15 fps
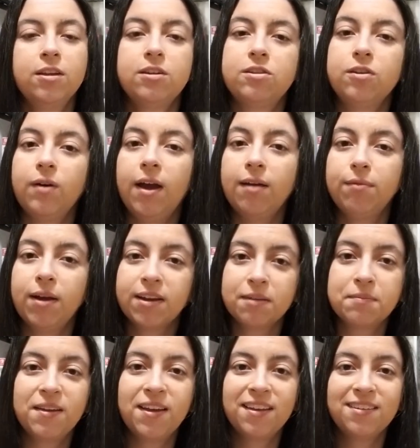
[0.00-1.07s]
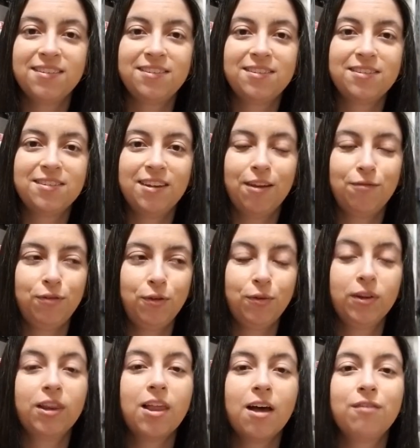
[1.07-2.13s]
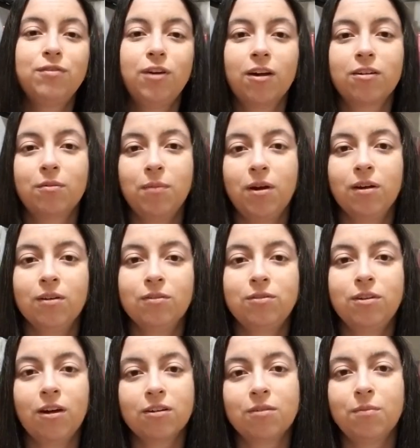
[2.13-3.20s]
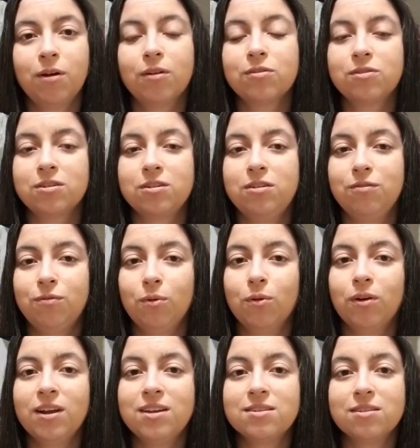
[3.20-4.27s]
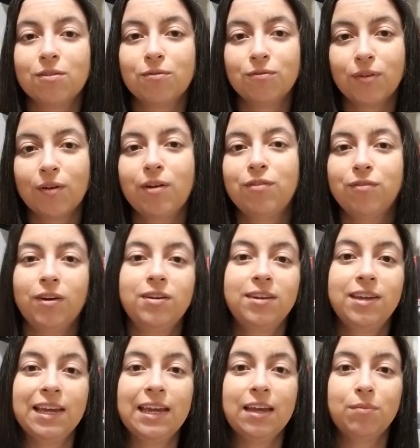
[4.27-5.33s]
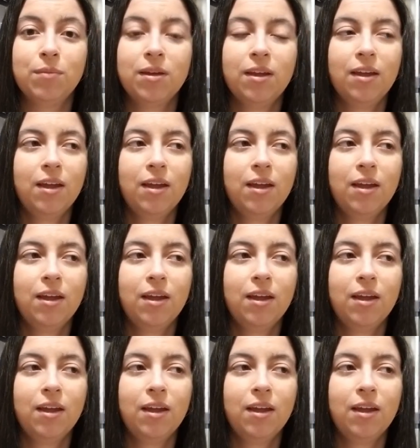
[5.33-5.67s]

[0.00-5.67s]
So I recommend if you love Dr. Mario, Dr. Mario 64 is a very fun game.